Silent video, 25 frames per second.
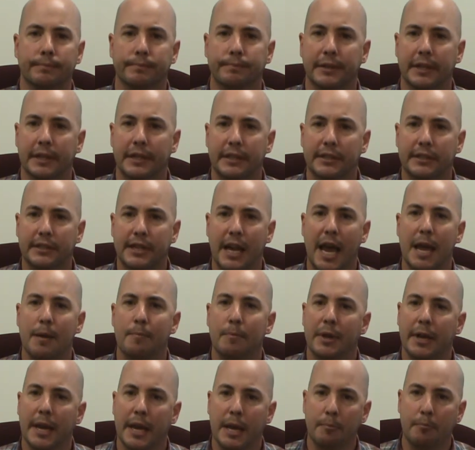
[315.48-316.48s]

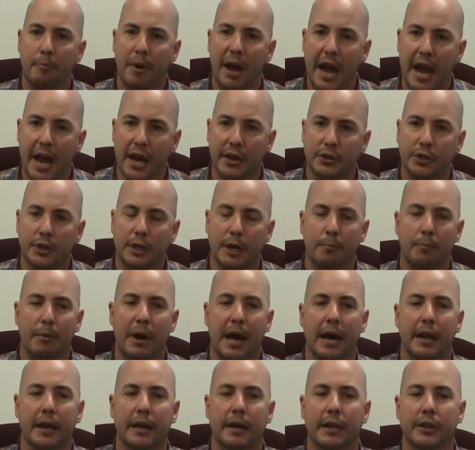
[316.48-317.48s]
excitement and passion
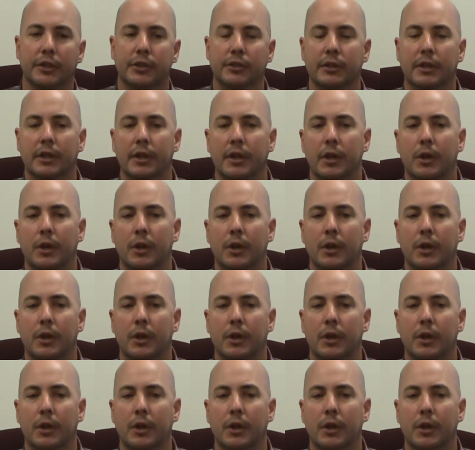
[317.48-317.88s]
about it, as